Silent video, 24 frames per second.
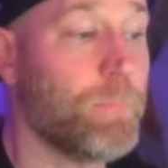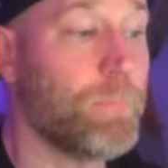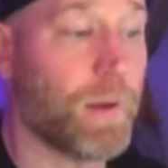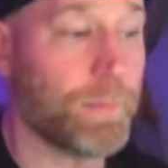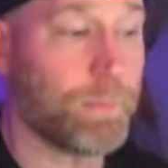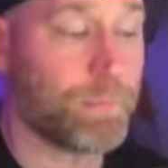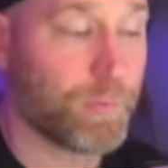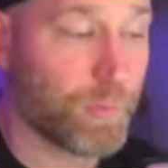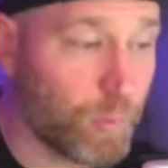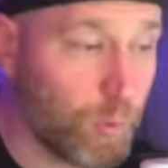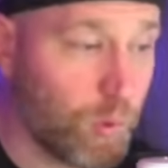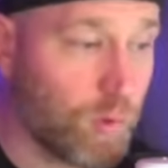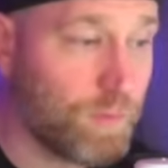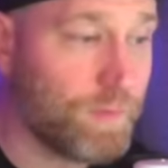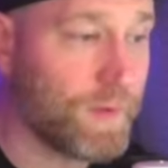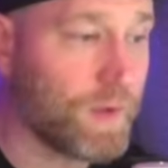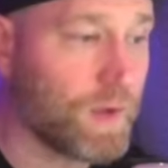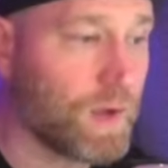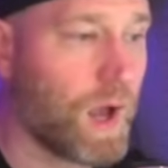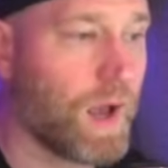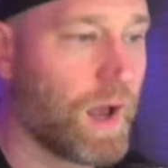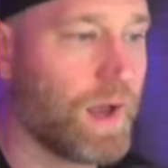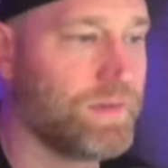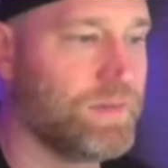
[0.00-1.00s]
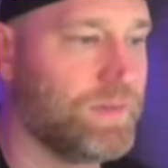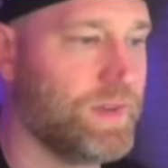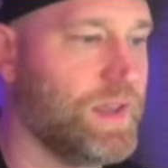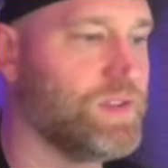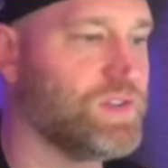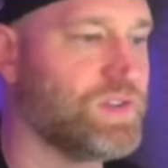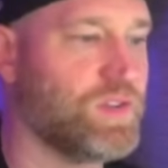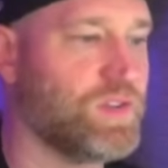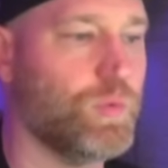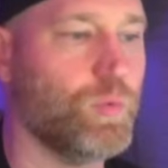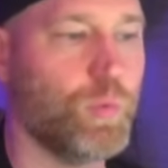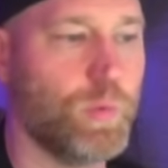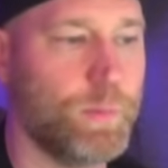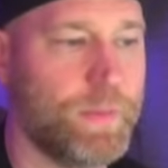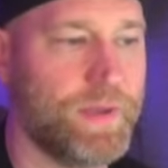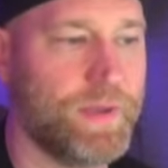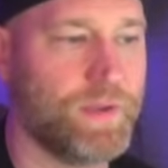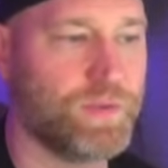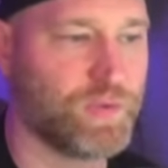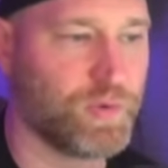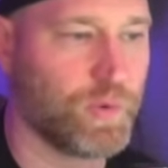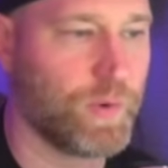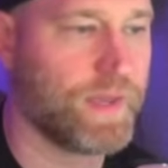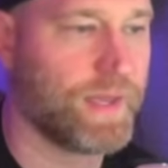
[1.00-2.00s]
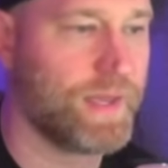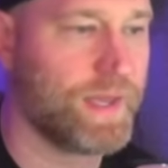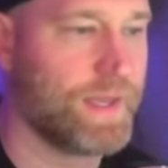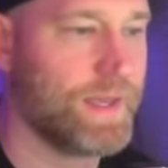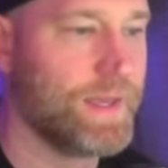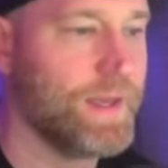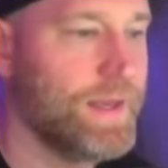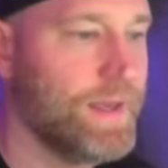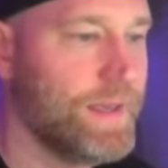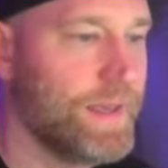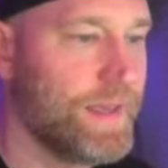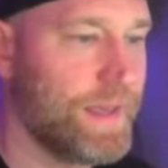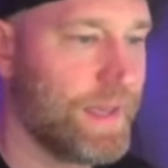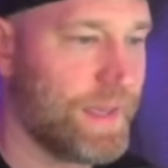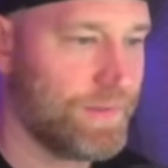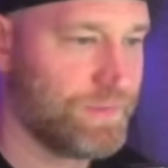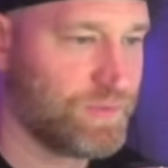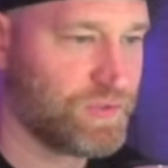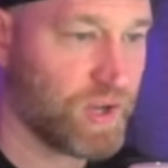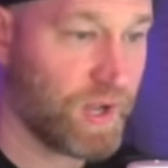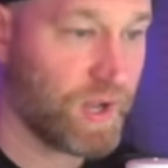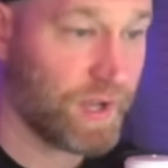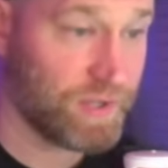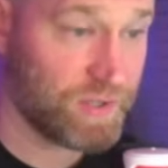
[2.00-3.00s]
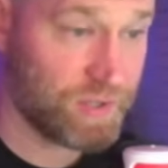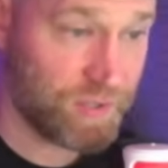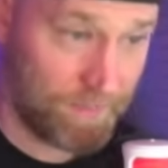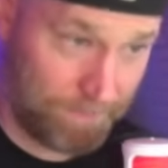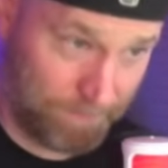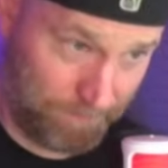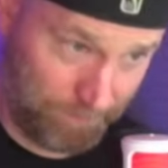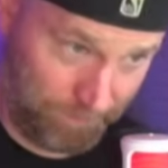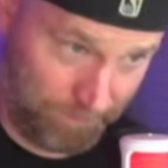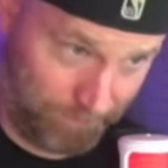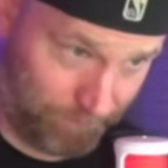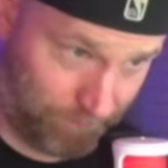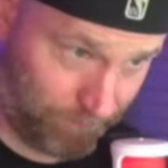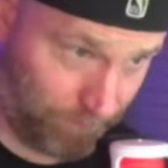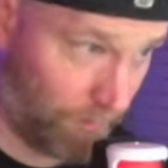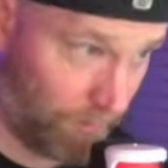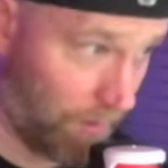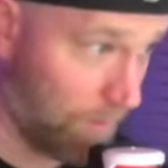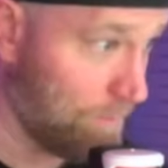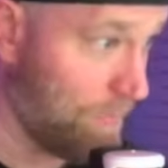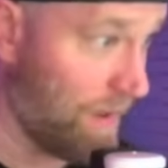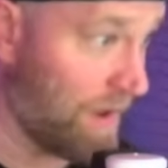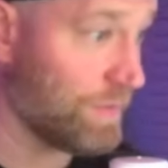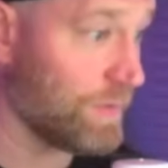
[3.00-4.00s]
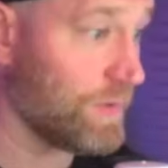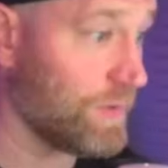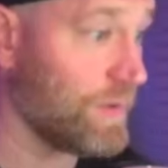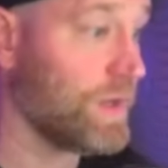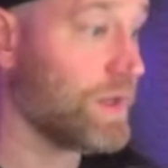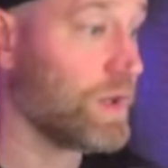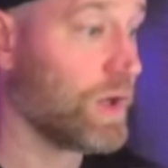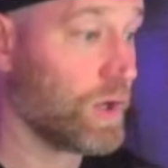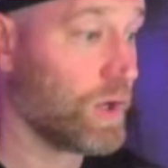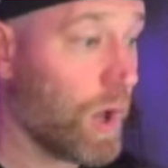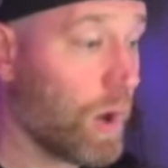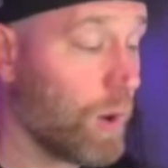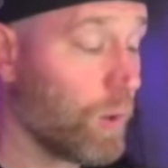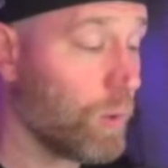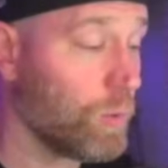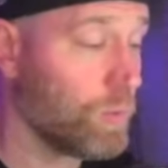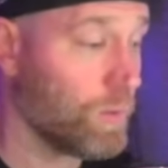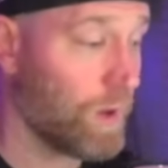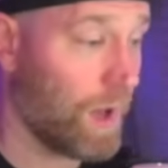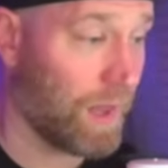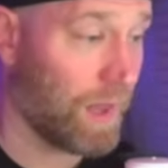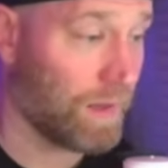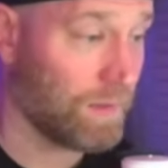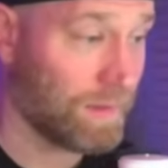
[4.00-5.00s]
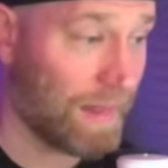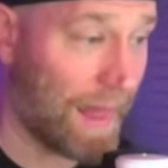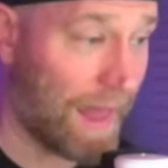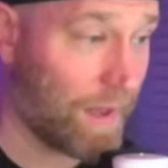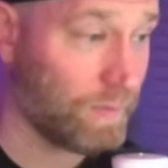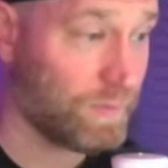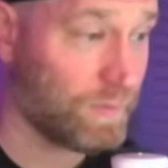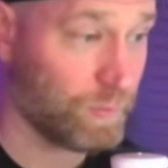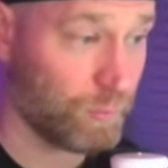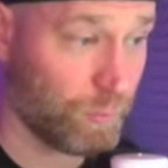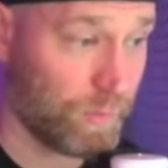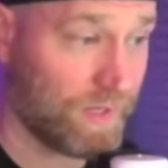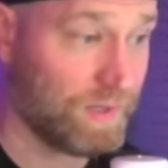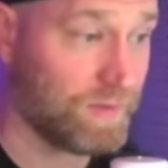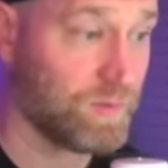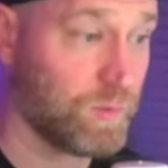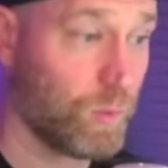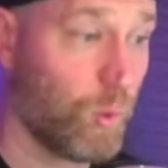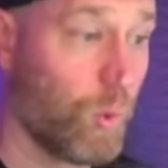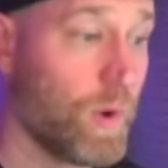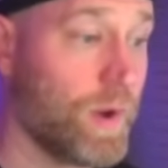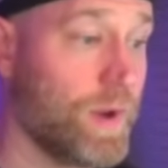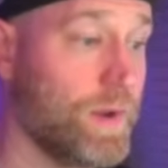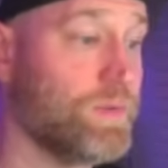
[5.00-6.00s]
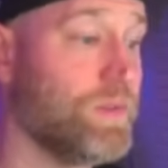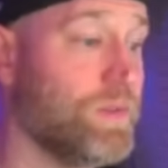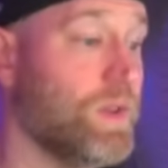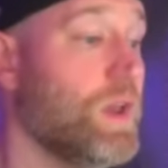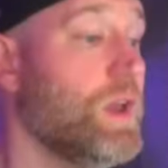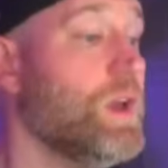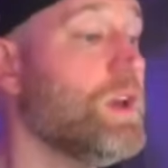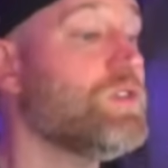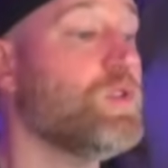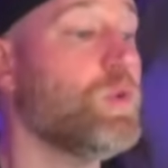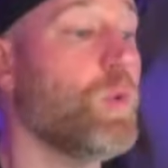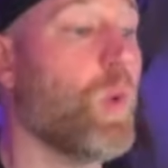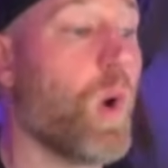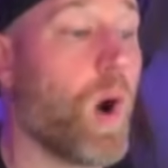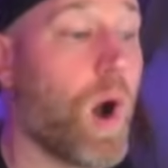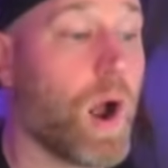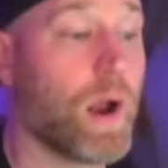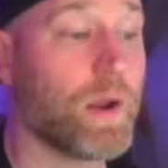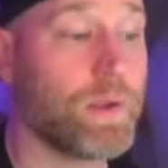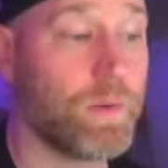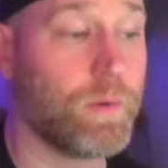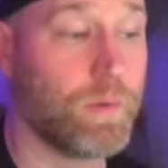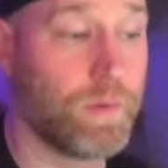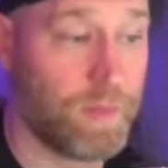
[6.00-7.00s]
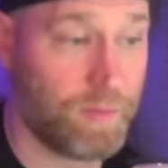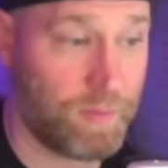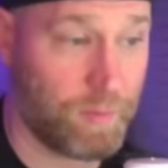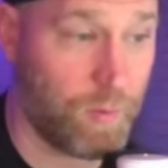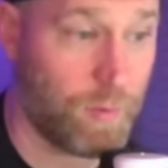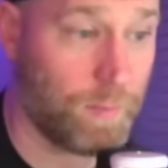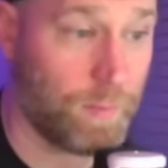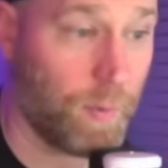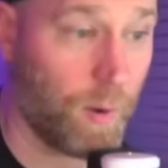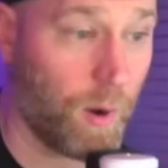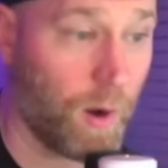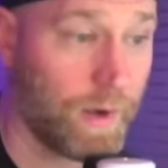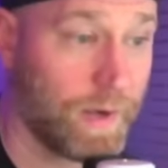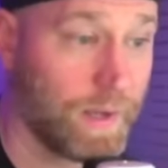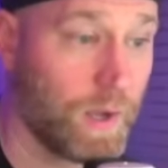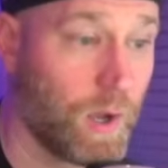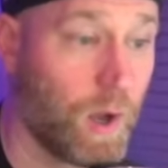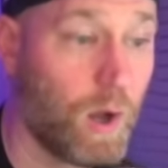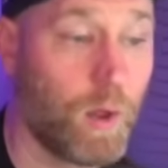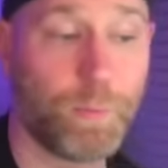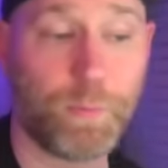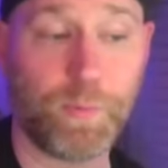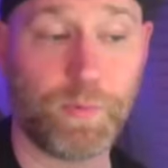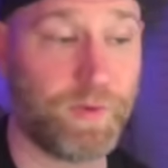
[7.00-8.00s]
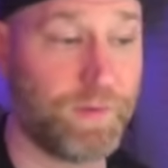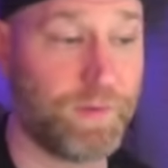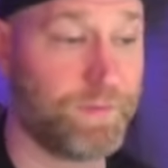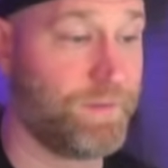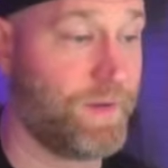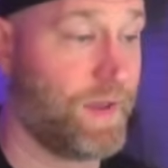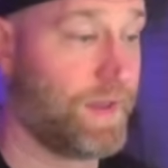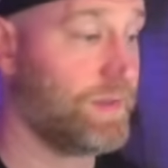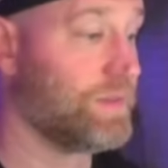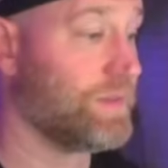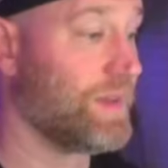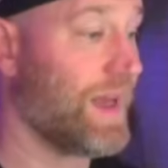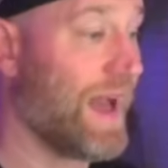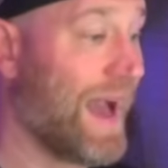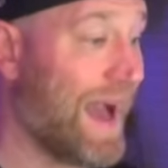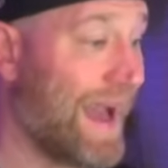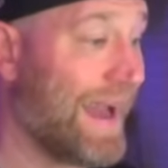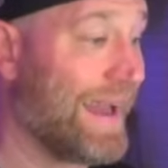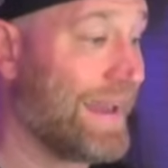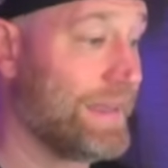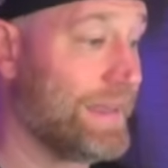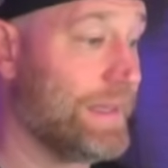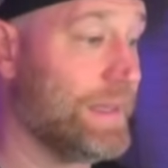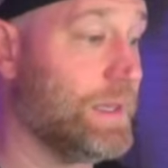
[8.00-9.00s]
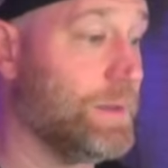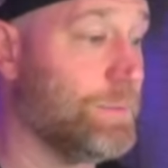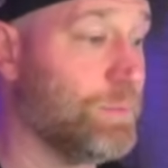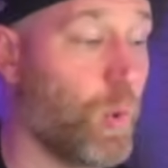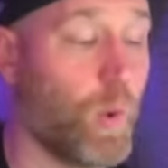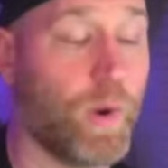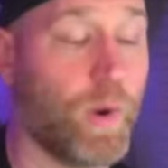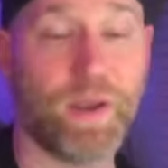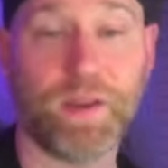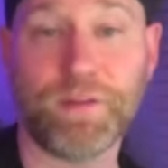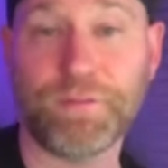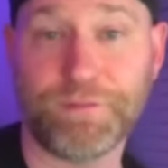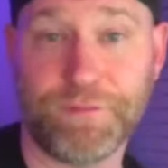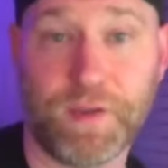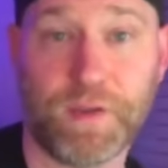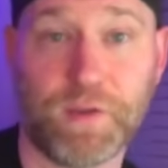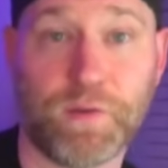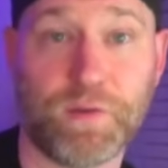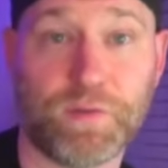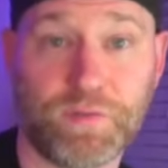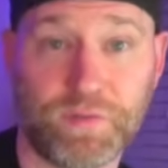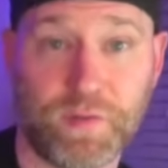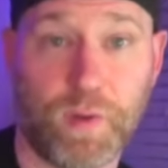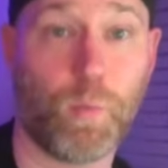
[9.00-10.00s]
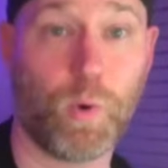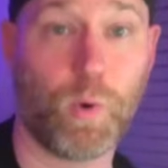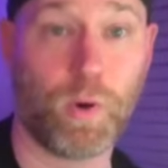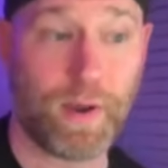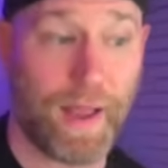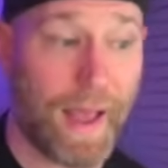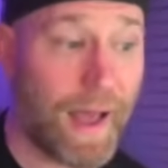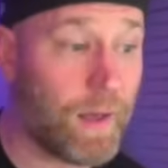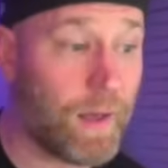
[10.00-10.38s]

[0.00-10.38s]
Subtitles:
but proving causation would be tricky if Judge Beverly Cano allows Reed's lawyers to argue the third-party culprit defense, i.e. pointing fingers somewhere